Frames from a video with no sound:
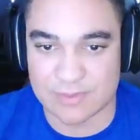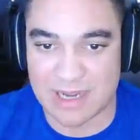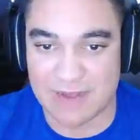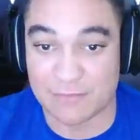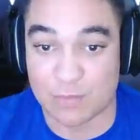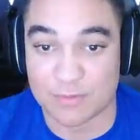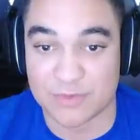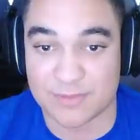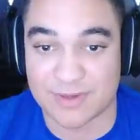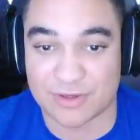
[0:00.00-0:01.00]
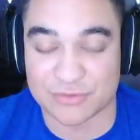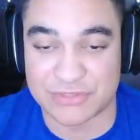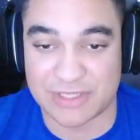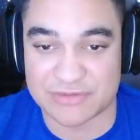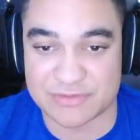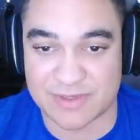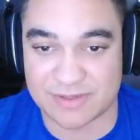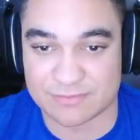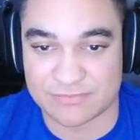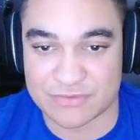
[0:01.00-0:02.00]
I haven't warmed up at all today. This is
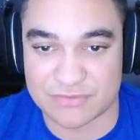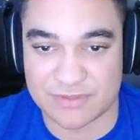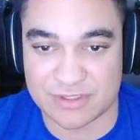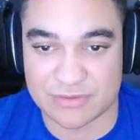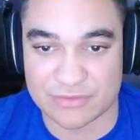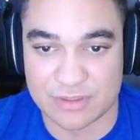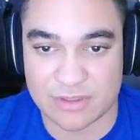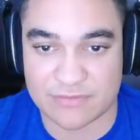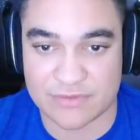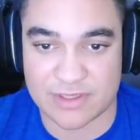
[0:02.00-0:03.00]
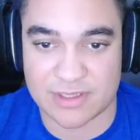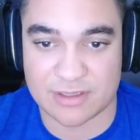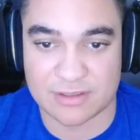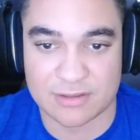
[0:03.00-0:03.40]
my first video of the day.